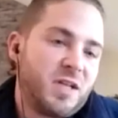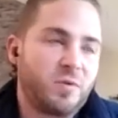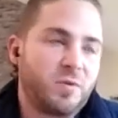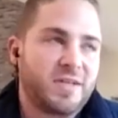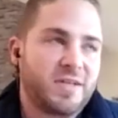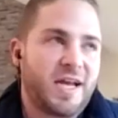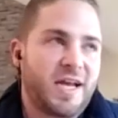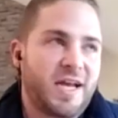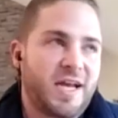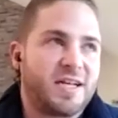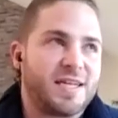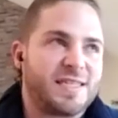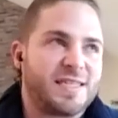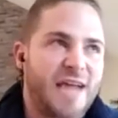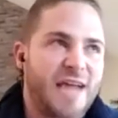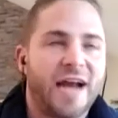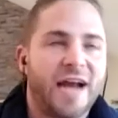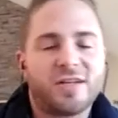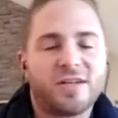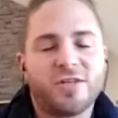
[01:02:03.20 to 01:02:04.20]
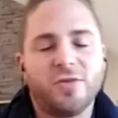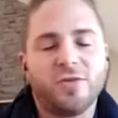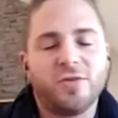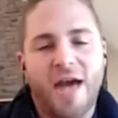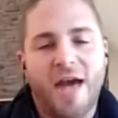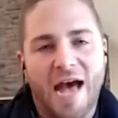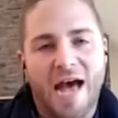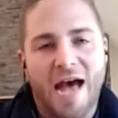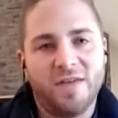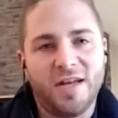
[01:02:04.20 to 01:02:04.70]
like a desire to
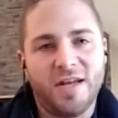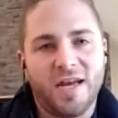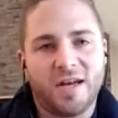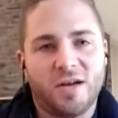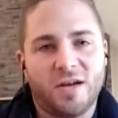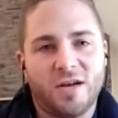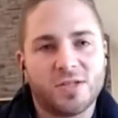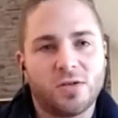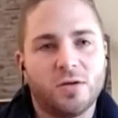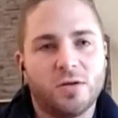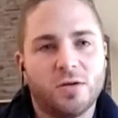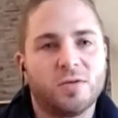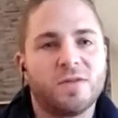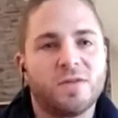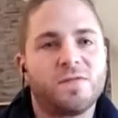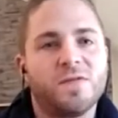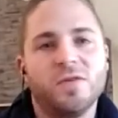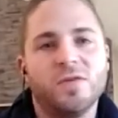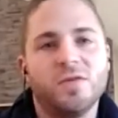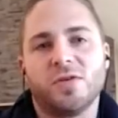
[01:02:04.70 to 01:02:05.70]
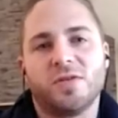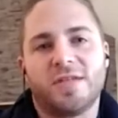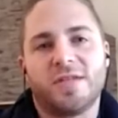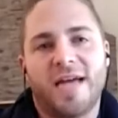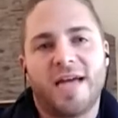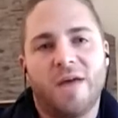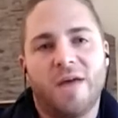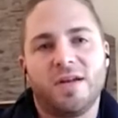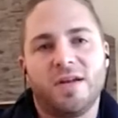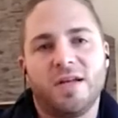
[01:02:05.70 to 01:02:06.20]
have it, and also a refusal to
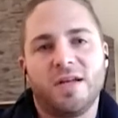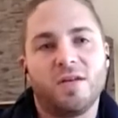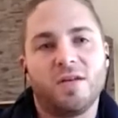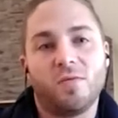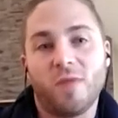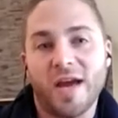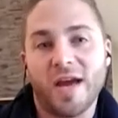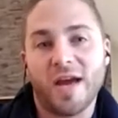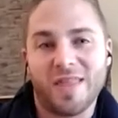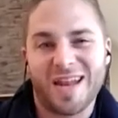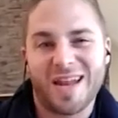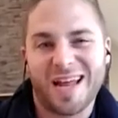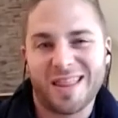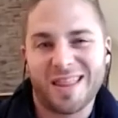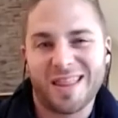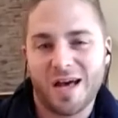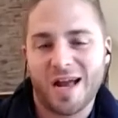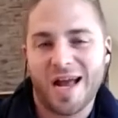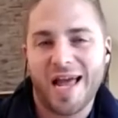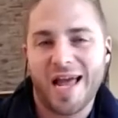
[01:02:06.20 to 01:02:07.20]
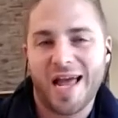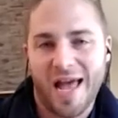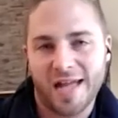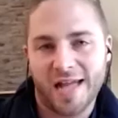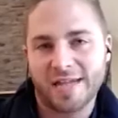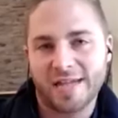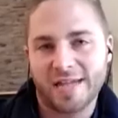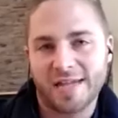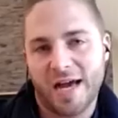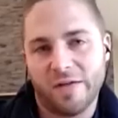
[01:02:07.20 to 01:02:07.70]
have it in the way that I thought I
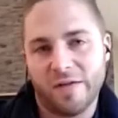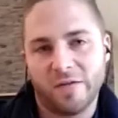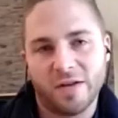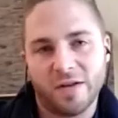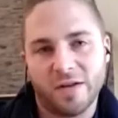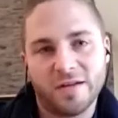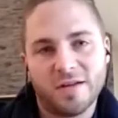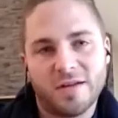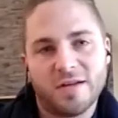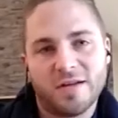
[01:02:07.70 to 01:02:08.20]
had to have it.